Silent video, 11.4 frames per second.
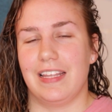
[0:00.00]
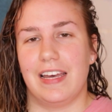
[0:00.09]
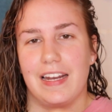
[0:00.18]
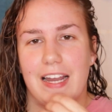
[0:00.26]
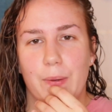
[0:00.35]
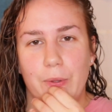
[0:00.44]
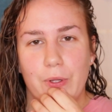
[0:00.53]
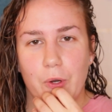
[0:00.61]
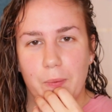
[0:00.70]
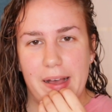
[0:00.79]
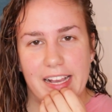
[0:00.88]
then I will
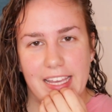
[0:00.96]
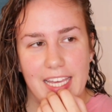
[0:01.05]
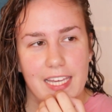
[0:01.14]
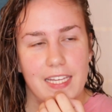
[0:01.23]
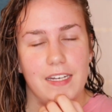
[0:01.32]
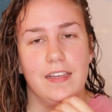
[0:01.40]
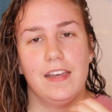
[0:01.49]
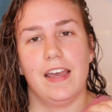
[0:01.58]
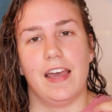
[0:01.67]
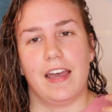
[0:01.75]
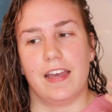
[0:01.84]
go back in,
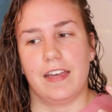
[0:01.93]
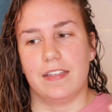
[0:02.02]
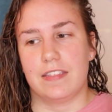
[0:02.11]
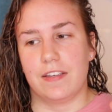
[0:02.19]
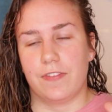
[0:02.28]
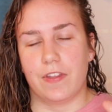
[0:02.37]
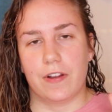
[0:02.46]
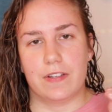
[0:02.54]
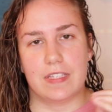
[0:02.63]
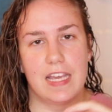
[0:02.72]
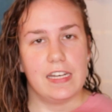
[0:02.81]
and if
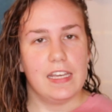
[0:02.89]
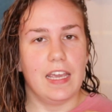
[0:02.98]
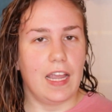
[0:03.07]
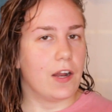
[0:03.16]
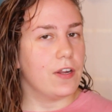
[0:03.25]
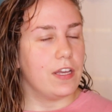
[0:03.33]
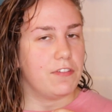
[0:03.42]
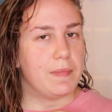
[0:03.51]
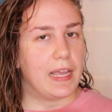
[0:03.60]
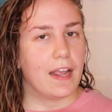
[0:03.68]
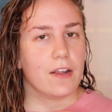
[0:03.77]
there's any area of
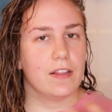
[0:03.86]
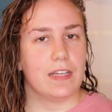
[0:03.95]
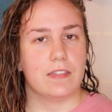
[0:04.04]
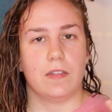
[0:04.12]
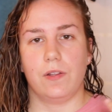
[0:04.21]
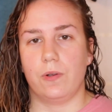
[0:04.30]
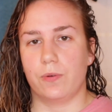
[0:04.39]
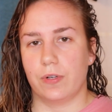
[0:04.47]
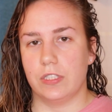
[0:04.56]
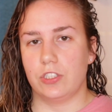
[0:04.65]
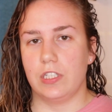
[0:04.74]
my hair that's a little
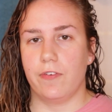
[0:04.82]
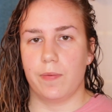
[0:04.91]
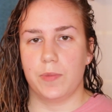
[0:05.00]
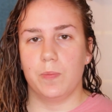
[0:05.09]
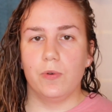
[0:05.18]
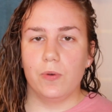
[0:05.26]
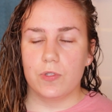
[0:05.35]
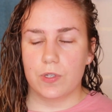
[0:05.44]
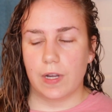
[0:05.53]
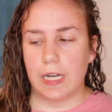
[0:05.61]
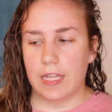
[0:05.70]
crunchy from the
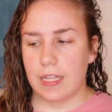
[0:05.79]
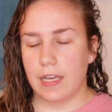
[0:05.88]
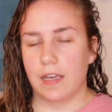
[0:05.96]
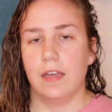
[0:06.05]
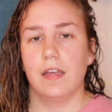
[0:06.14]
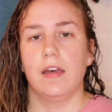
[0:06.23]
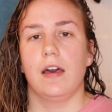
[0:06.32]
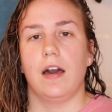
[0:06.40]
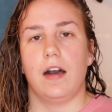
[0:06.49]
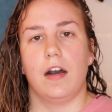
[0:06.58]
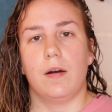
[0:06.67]
mousse or anything,
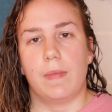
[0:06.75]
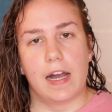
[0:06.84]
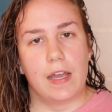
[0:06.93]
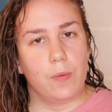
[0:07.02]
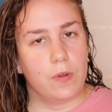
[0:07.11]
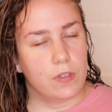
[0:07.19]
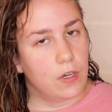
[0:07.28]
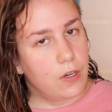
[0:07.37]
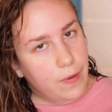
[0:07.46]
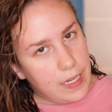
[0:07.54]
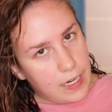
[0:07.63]
I will
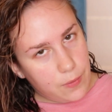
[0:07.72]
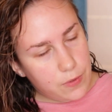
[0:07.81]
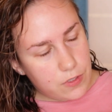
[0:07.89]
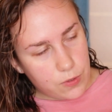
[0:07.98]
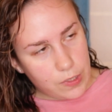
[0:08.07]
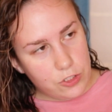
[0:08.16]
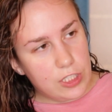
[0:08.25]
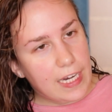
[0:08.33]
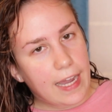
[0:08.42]
go and I will scrunch it